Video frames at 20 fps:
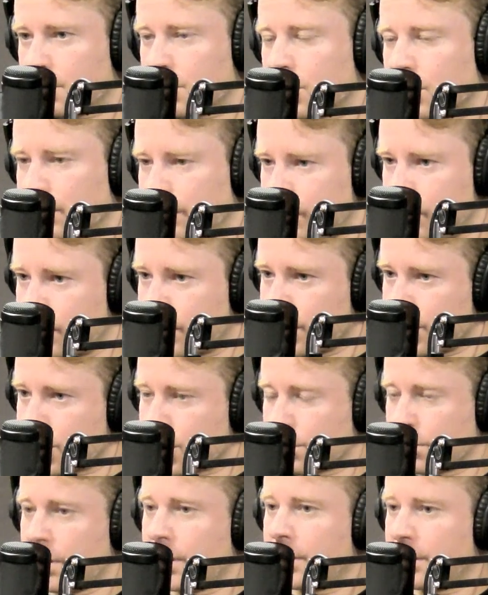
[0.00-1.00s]
So if you can
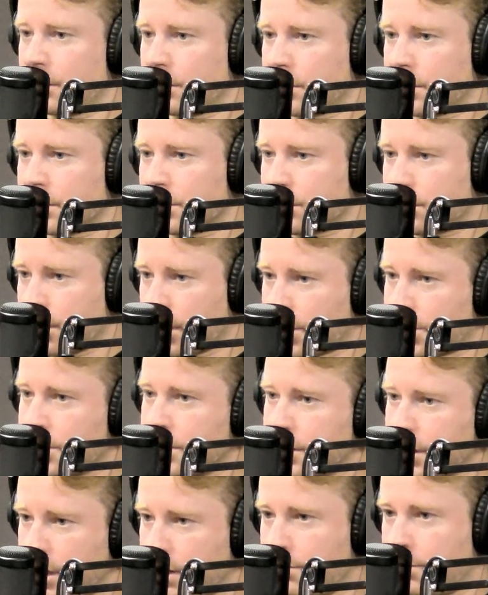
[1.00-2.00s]
shrink your construction
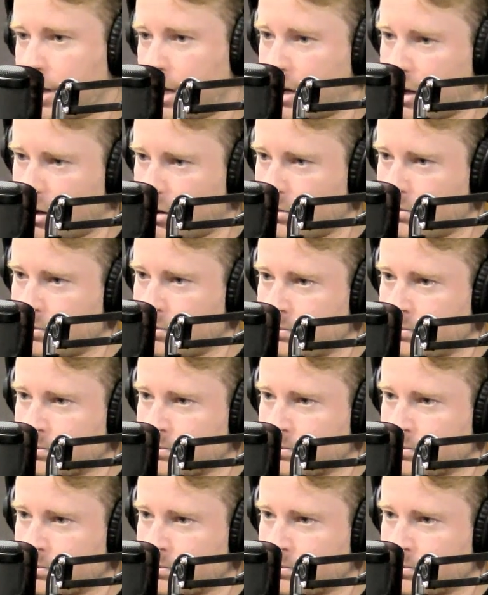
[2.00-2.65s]
time down